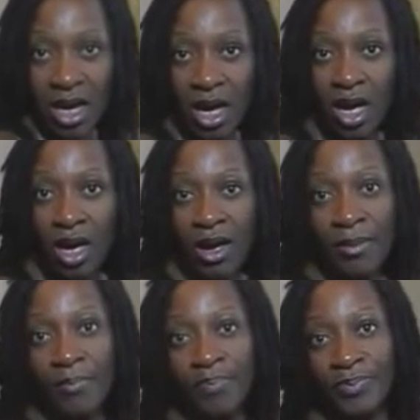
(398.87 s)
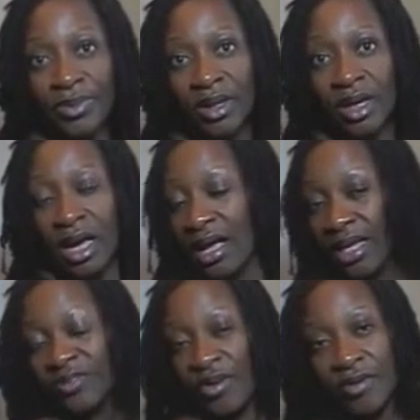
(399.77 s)
Um, uh,
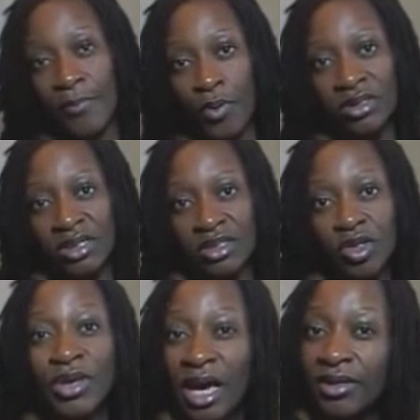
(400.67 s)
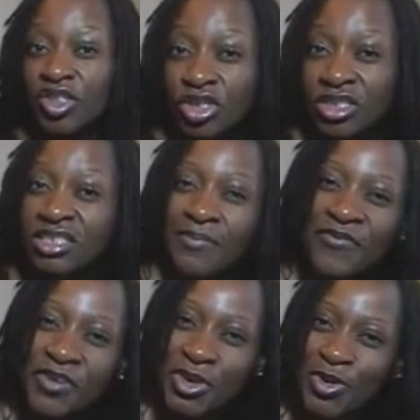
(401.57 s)
it's very important. So yeah, it's just a
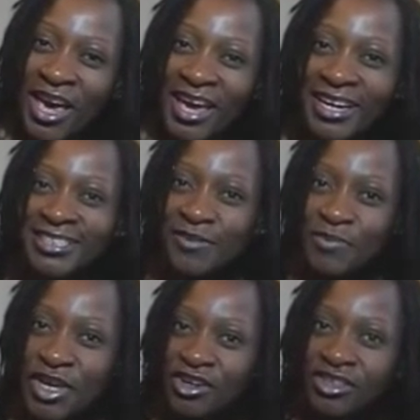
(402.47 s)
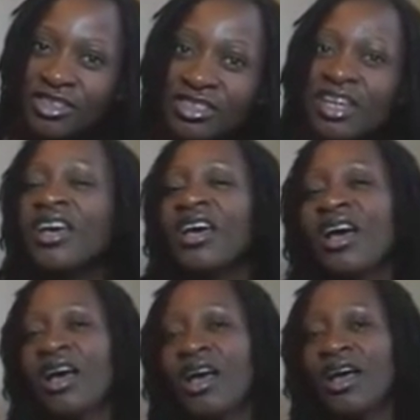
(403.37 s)
tip for UKers and beyond.
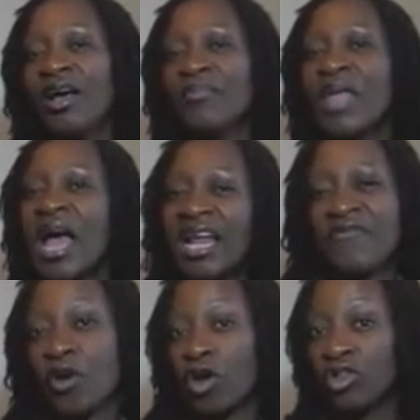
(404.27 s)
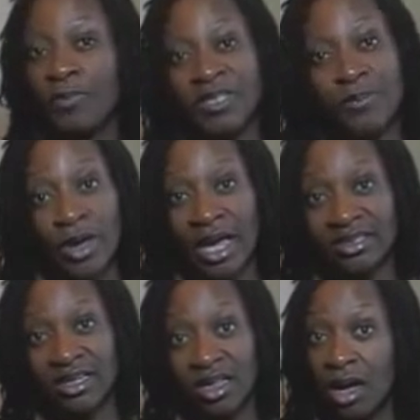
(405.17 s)
Um, and if you're close to bespoke
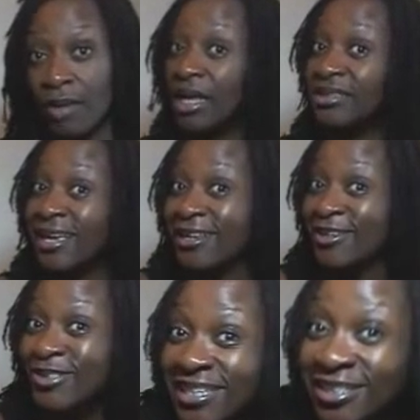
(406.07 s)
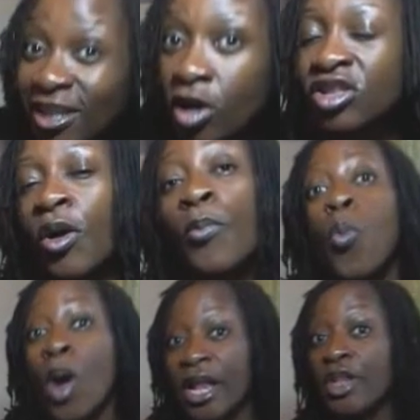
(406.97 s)
hairstyle, come let us get your sister locked up
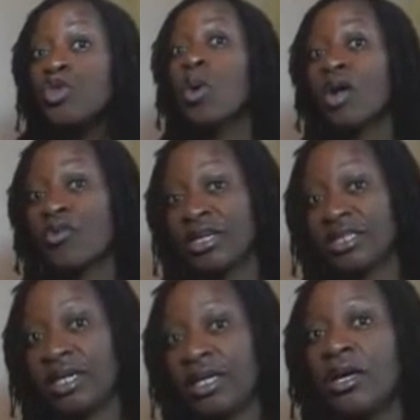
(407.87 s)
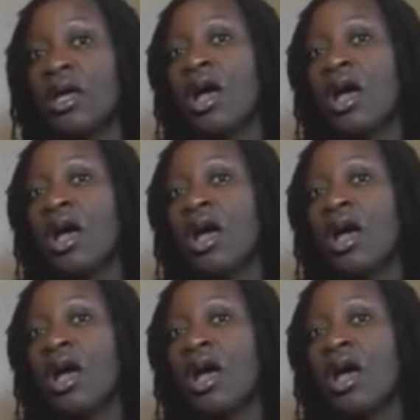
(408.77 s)
when you are ready.